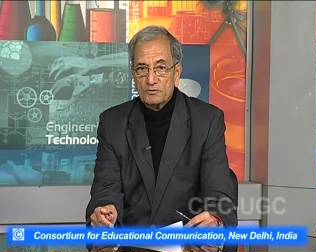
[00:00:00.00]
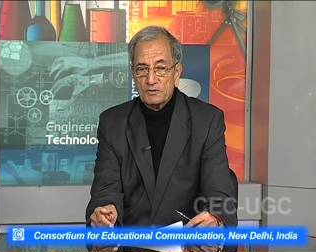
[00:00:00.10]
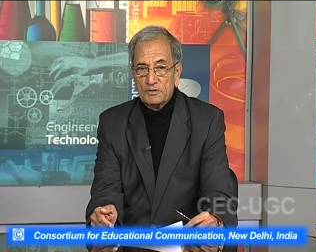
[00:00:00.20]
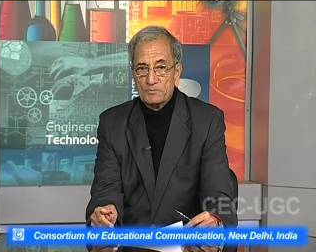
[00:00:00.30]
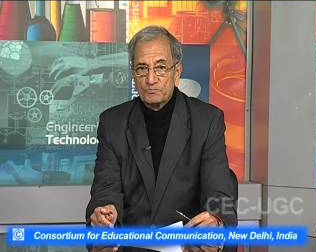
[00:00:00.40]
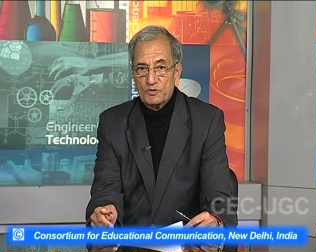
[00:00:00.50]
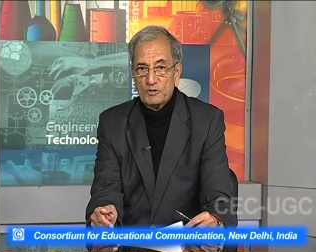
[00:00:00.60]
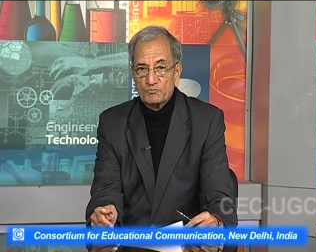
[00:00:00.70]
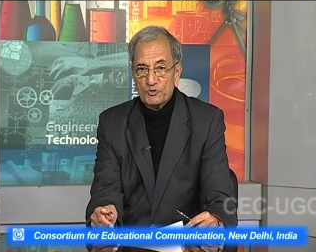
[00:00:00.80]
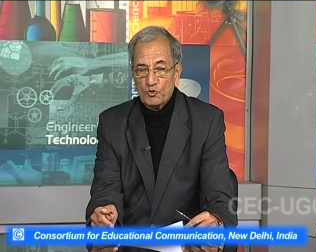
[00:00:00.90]
on
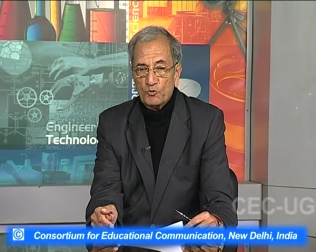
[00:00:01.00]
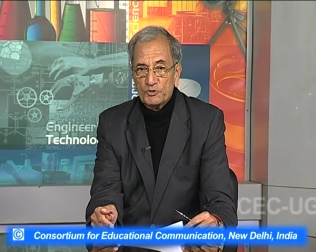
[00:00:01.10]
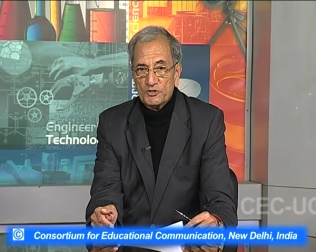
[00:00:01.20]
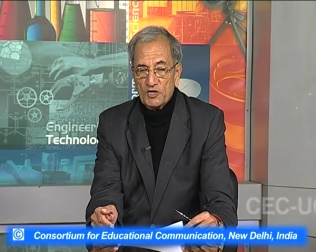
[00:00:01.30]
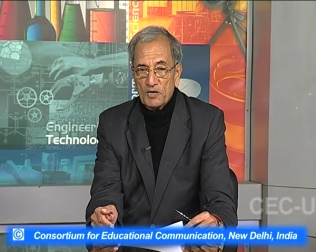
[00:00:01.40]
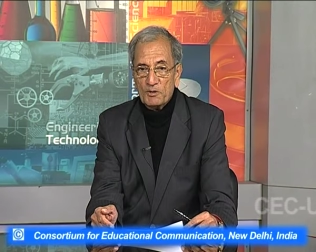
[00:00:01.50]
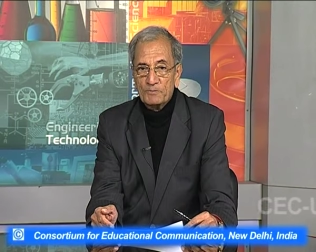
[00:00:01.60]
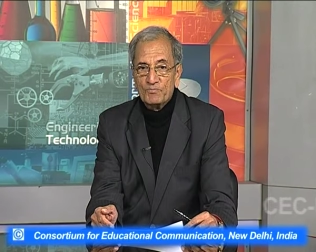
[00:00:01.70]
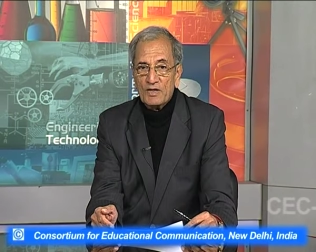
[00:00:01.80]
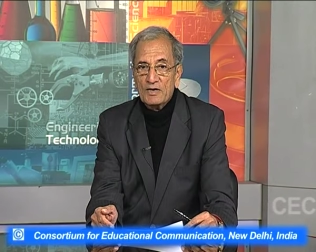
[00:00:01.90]
um, European
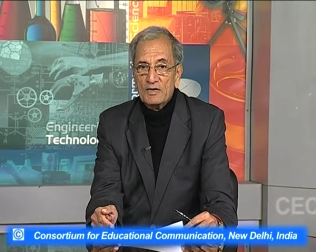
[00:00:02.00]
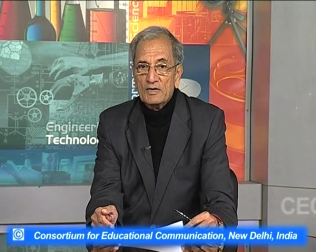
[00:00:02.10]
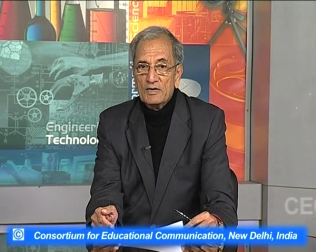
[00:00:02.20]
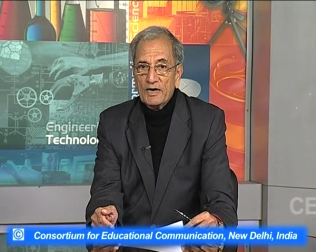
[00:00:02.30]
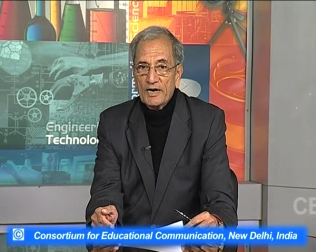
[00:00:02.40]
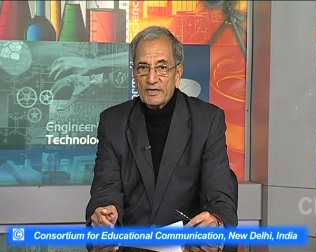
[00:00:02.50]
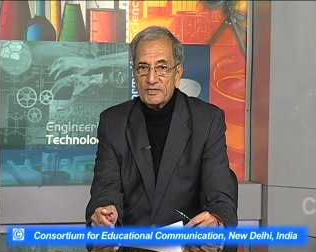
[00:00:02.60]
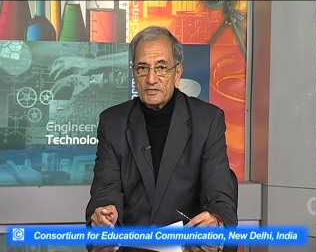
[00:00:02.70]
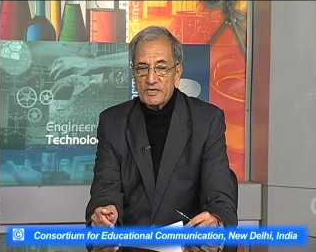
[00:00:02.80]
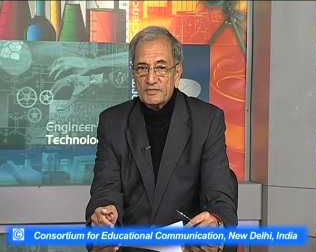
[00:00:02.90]
drama
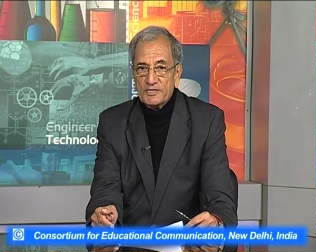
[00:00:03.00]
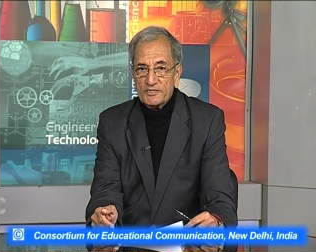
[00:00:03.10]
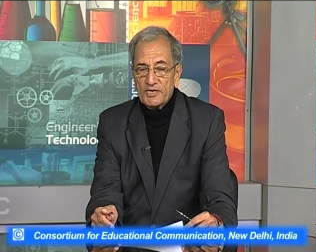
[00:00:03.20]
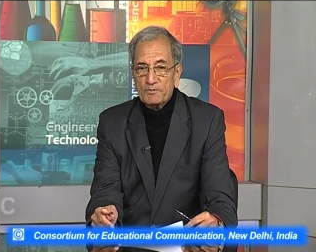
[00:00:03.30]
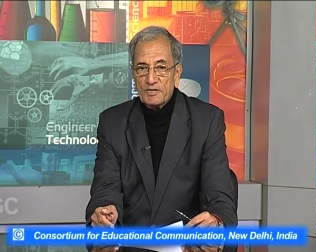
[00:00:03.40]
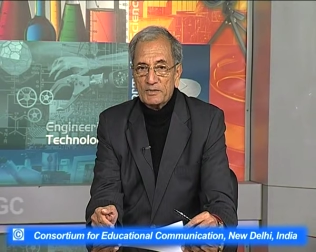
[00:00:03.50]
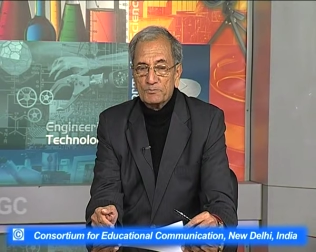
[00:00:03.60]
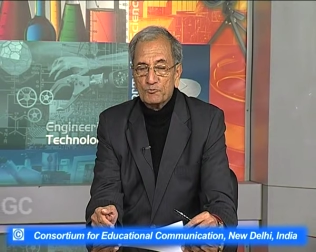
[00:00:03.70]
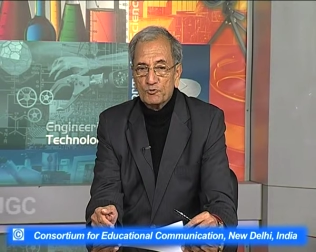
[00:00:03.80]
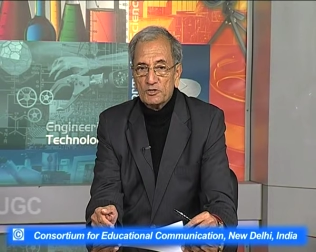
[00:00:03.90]
and she has at the same
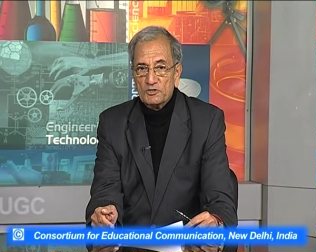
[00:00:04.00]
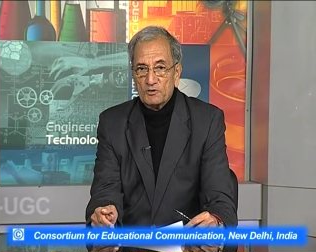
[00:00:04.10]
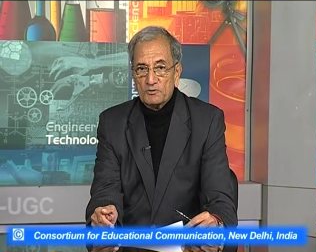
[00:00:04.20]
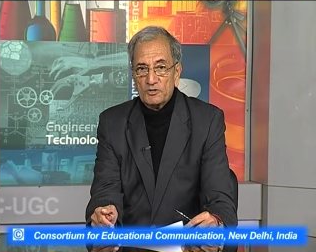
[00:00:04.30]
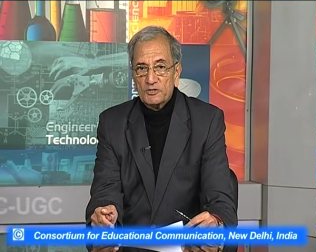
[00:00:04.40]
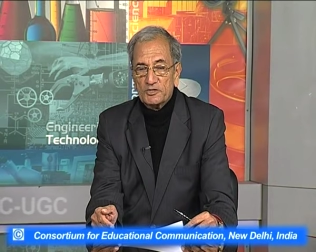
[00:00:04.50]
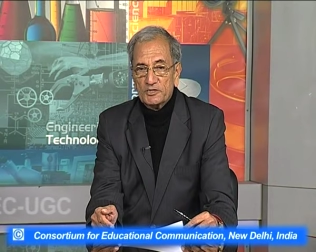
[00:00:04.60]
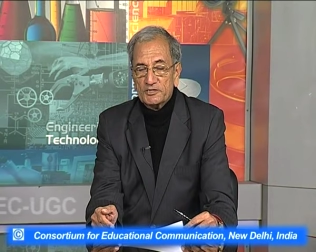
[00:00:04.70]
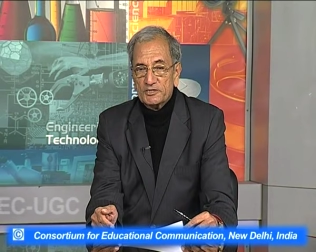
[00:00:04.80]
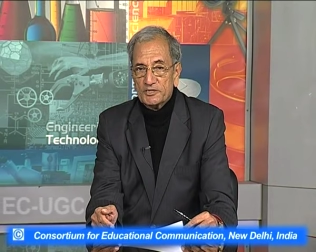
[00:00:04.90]
time worked on
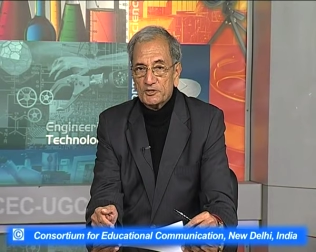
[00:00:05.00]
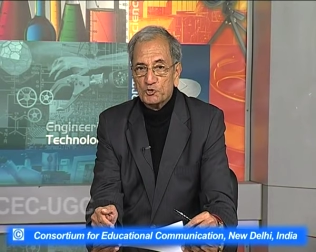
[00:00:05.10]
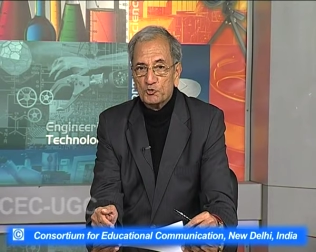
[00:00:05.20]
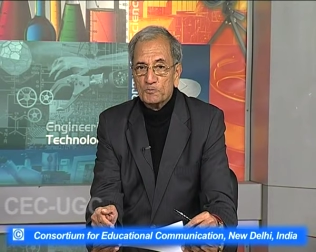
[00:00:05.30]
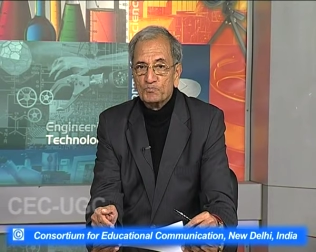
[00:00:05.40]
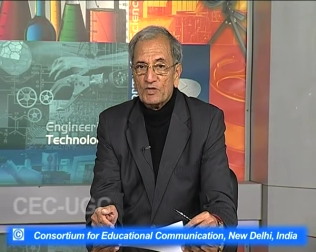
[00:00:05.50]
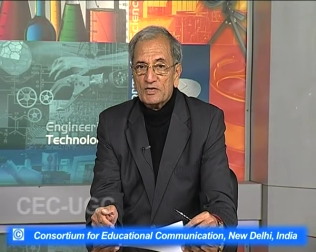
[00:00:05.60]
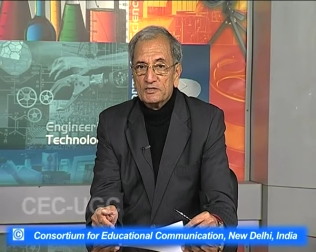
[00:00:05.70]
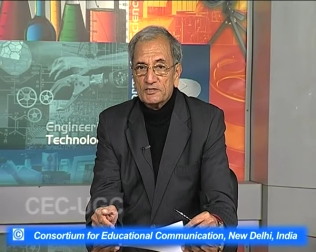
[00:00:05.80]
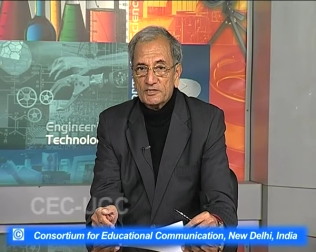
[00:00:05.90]
literary theory too.
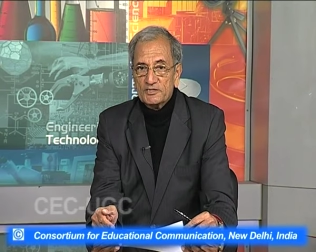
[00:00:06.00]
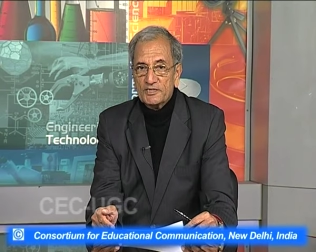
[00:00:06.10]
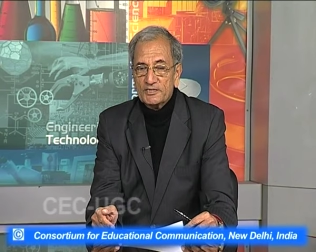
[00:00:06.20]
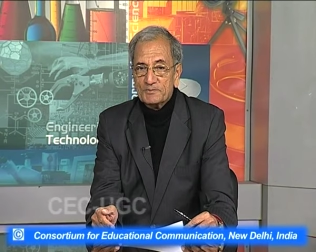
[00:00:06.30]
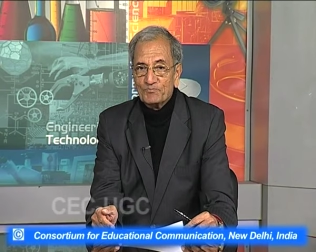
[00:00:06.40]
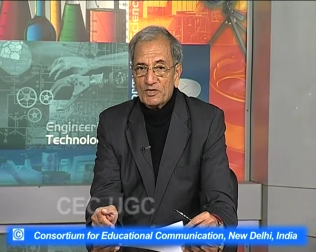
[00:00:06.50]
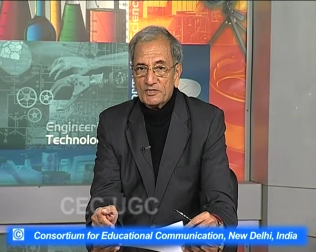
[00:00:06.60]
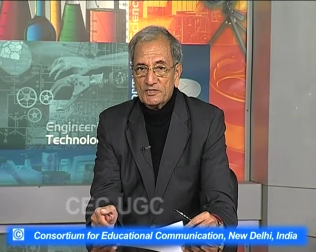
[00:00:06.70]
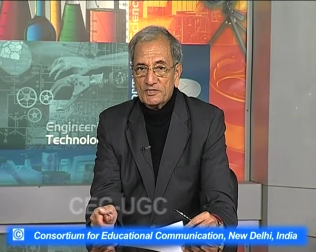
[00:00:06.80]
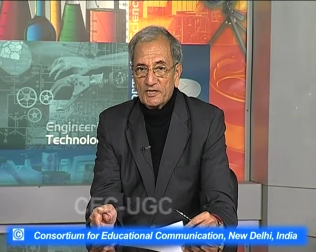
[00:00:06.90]
These days,
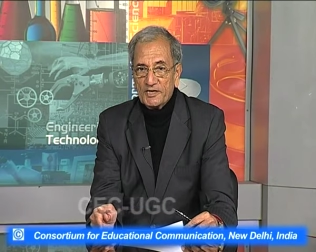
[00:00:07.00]
she is